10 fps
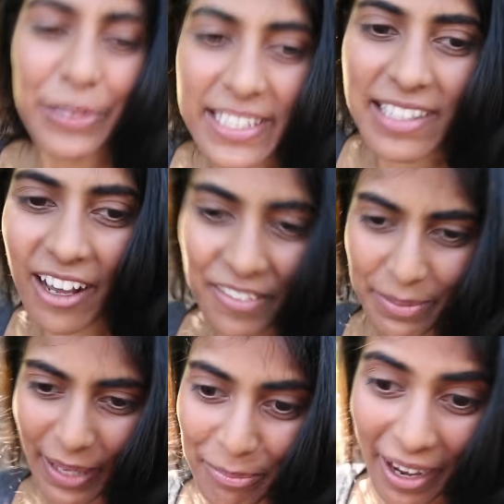always laughs
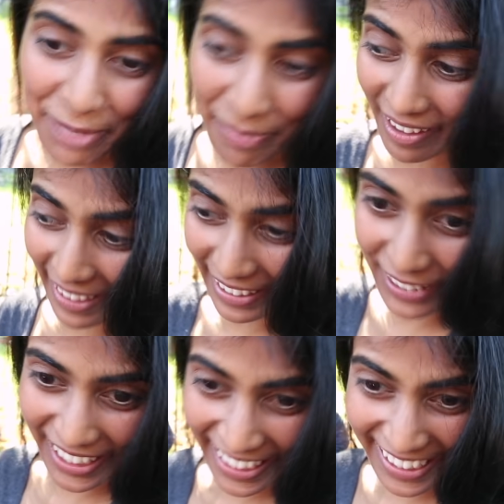about my parking.
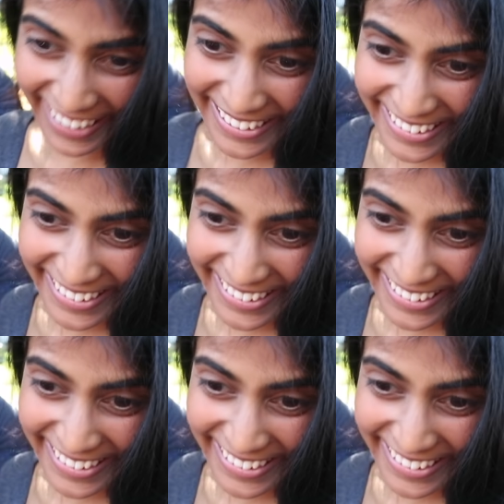Look at his.